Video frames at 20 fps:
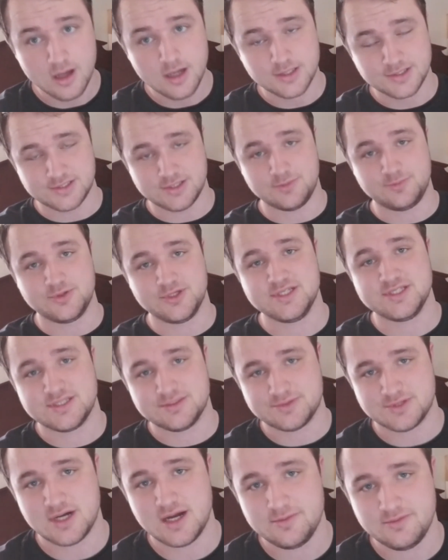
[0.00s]
So please
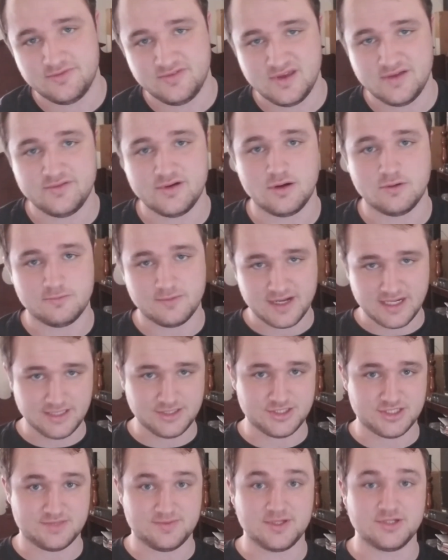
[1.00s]
subscribe if you haven't already.
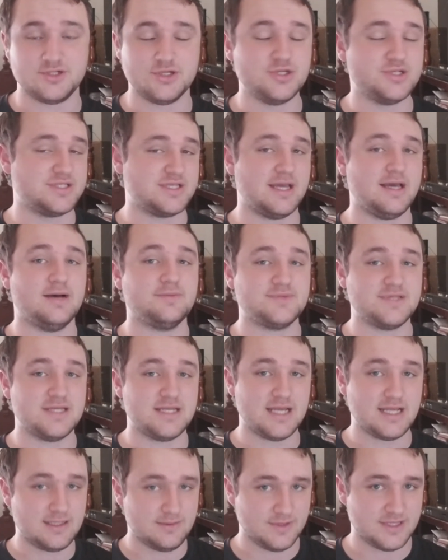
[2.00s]
Just make sure you stay up to
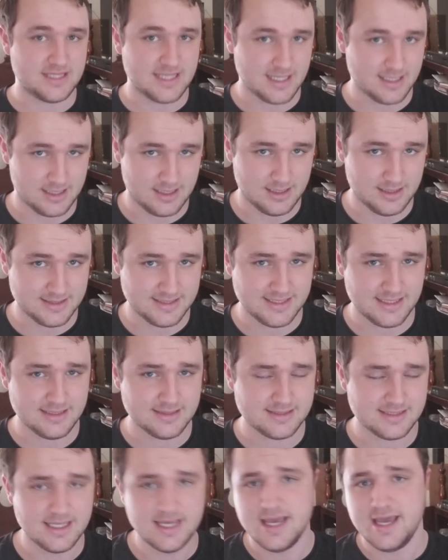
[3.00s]
date with that
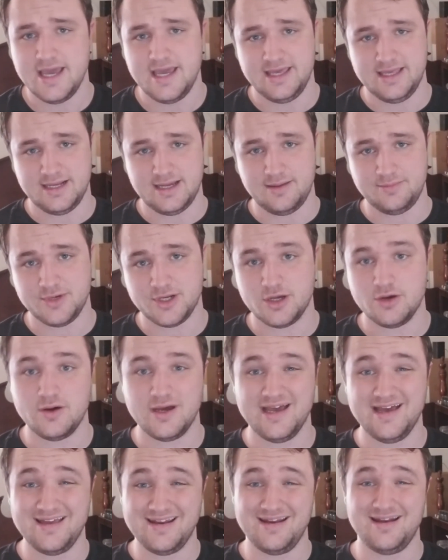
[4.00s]
content, and I'm going to go
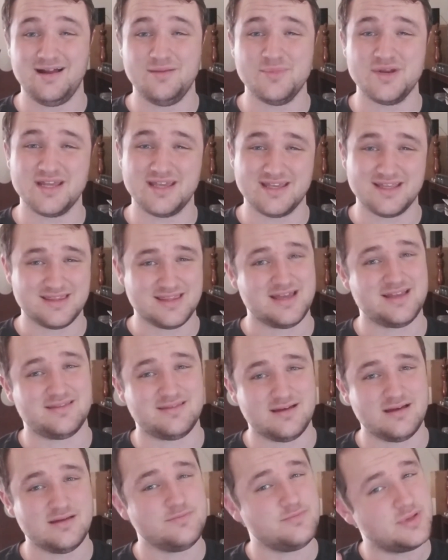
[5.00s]
ahead and I'm going to get that
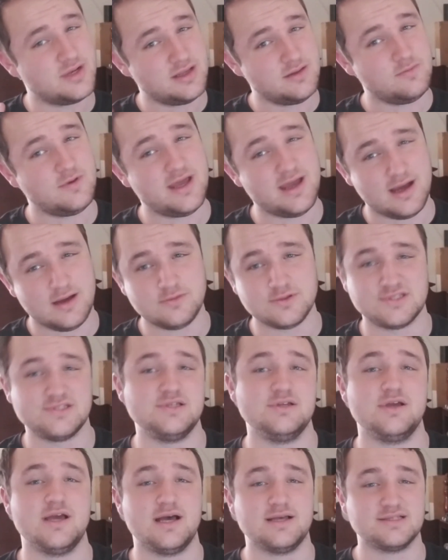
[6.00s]
done. But anyway, I will
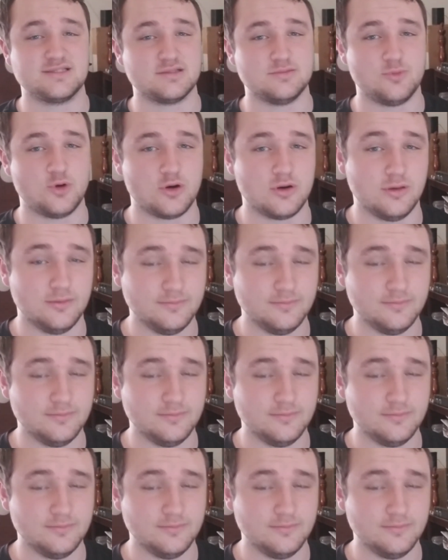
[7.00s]
see you guys tomorrow.